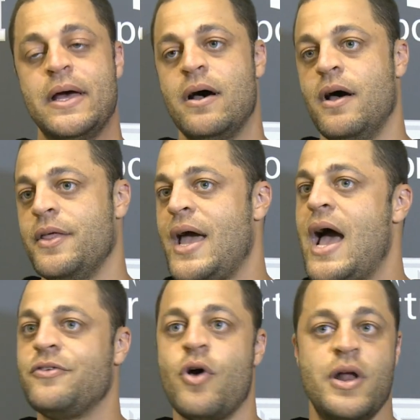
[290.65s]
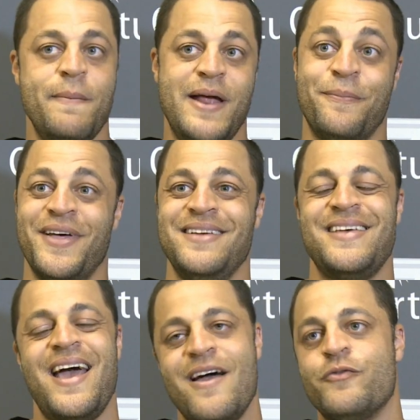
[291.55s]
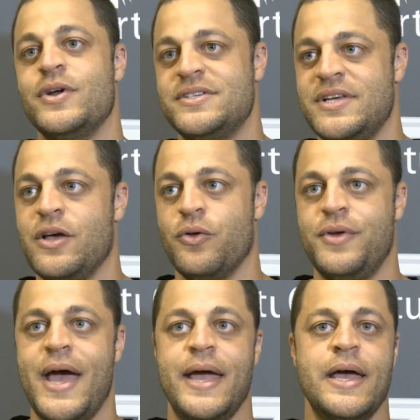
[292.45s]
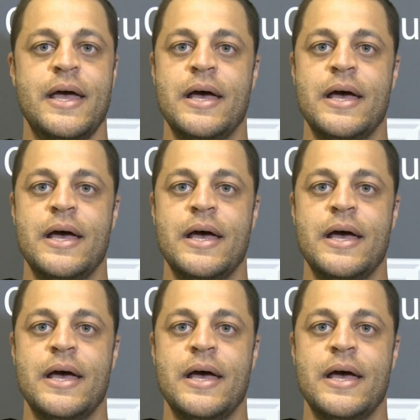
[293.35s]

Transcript: Uh, the guy's gone and made plays every single day